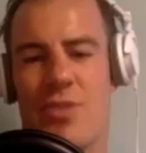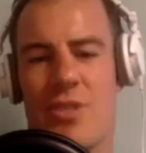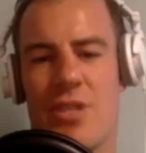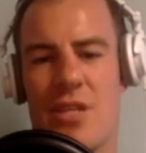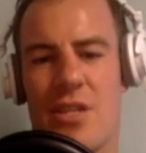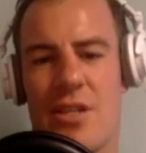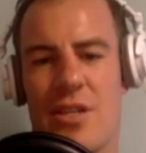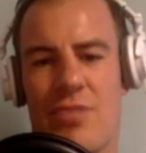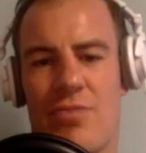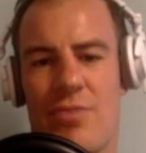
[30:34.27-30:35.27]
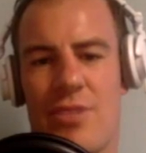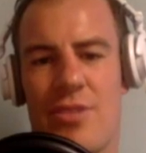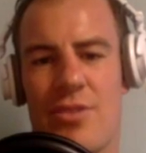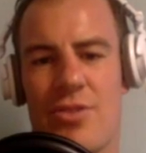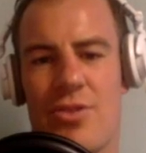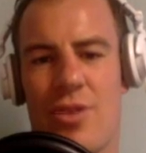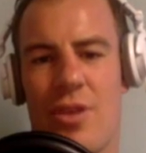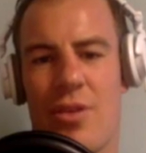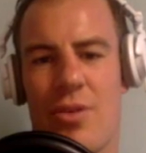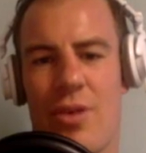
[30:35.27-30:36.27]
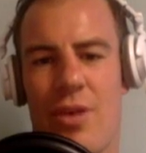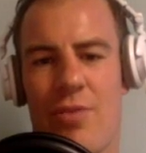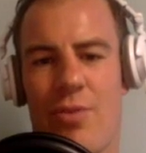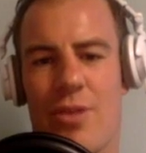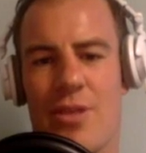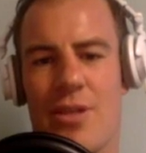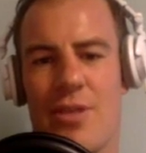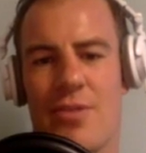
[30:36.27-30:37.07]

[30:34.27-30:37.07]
chasing reds on Stewart Island or going for whitetail?